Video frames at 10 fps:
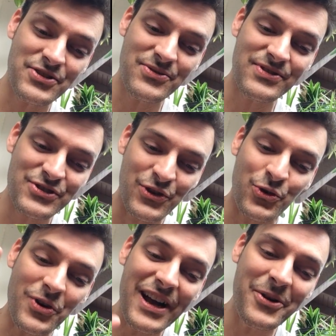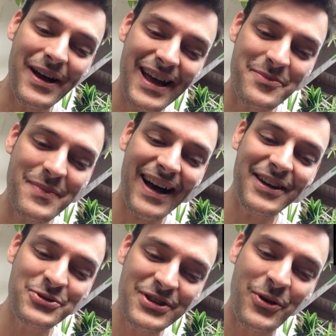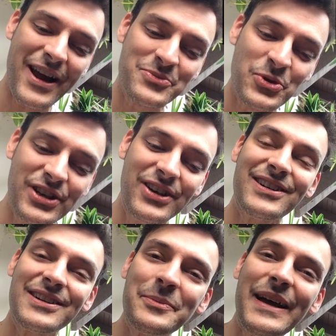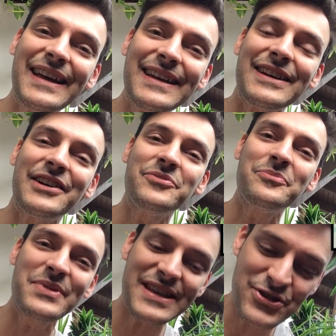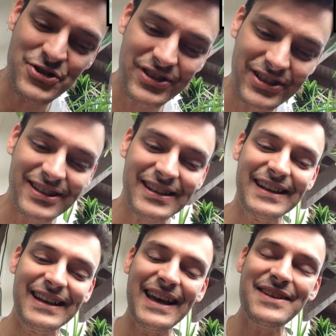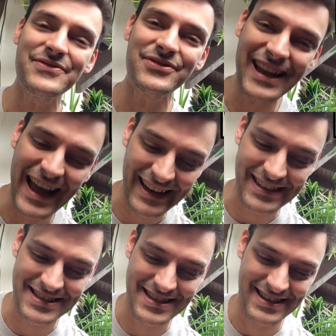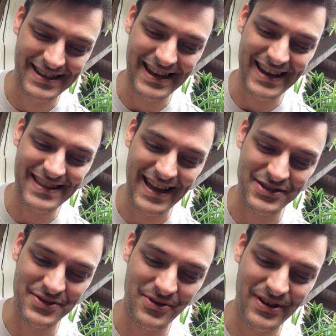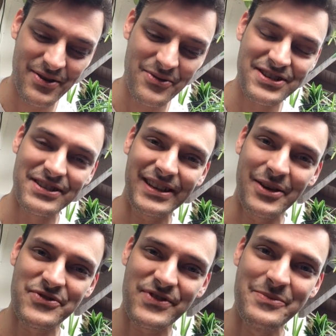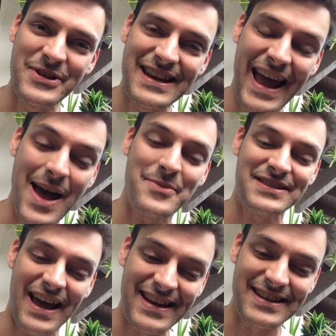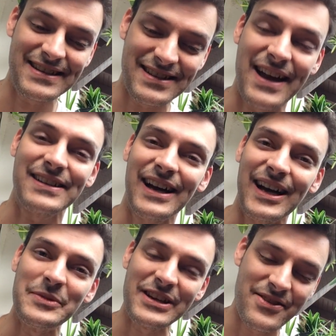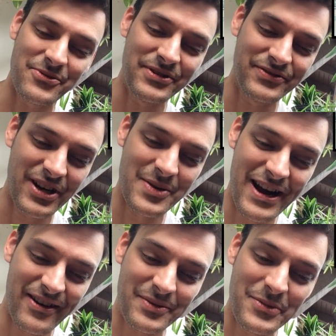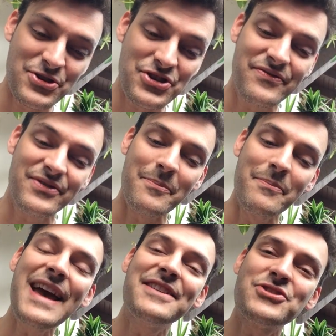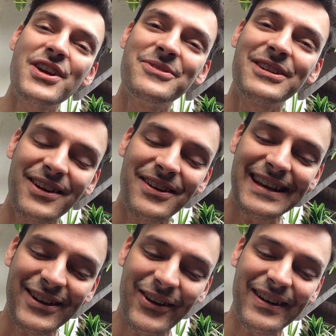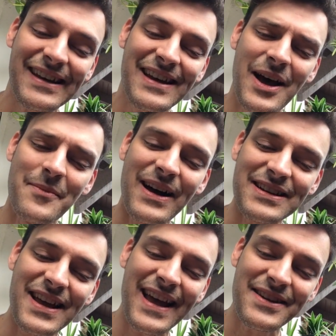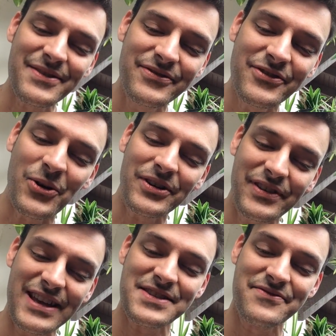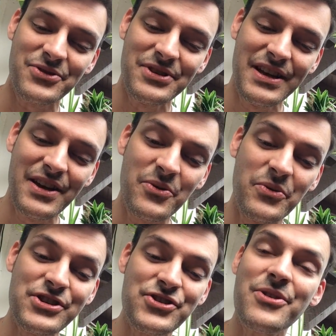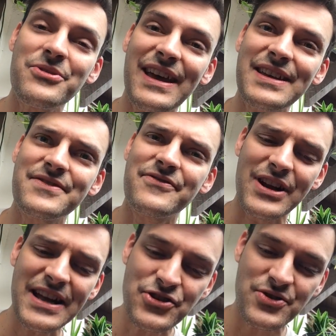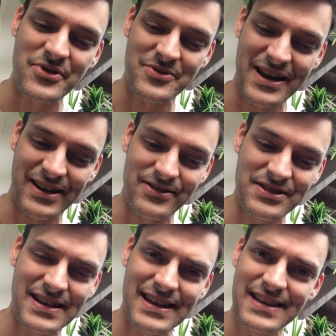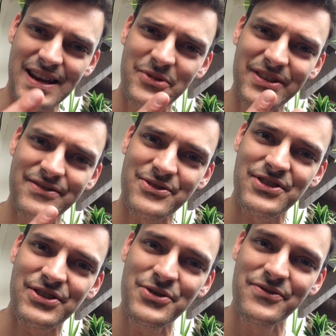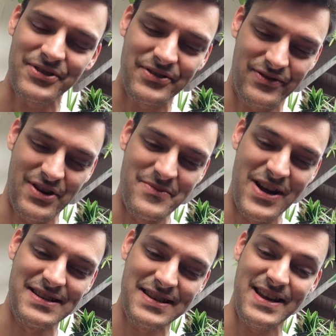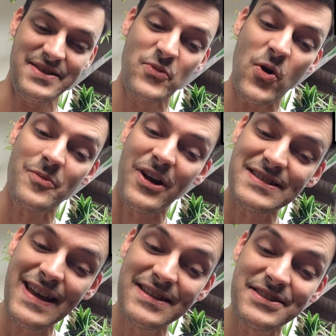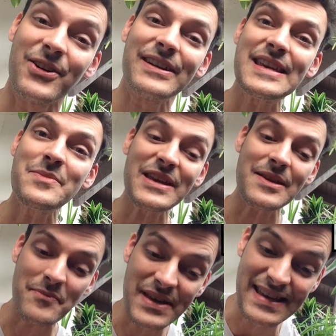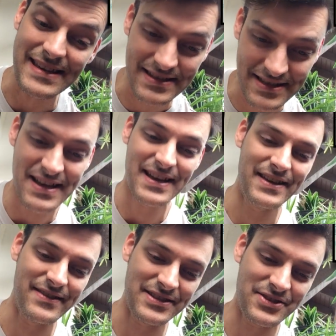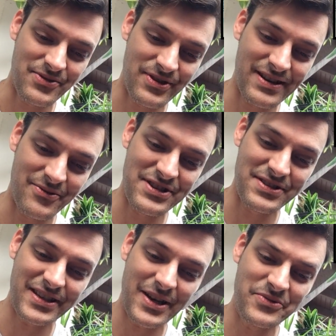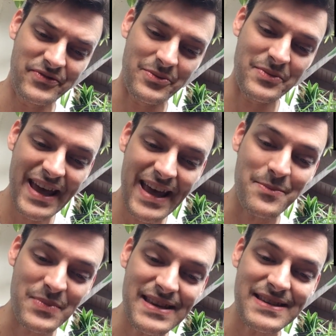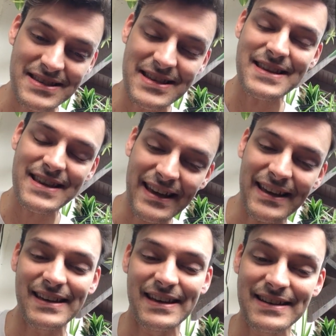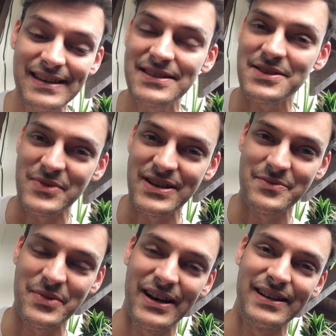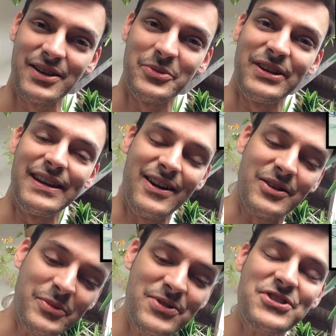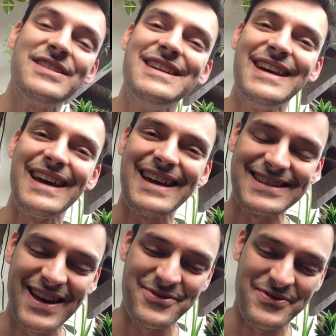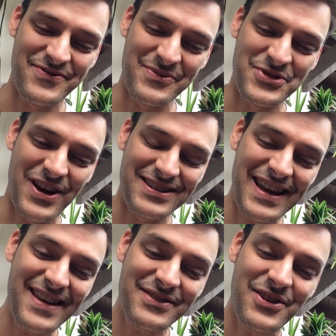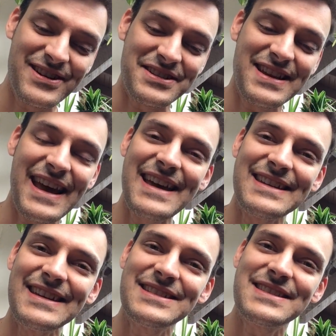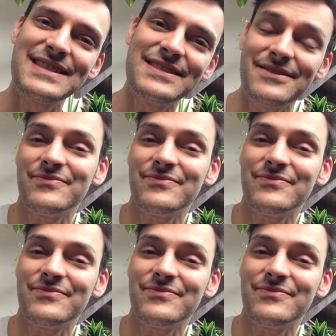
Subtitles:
students grow a biodegradable car made of beet sugar and flax, and that story originally comes from inhabitat.com. Another one from Eric Moshe, from banjo to hurdy-gurdy, Montana Folk Festival was showcased for instrument makers, and I believe there's a twofer from Montana. More Montanas are keeping bees. That story originally coming from KBZK, and again submitted by our buddy Eric Moshe, and another one from Sean Cathcart, and it's the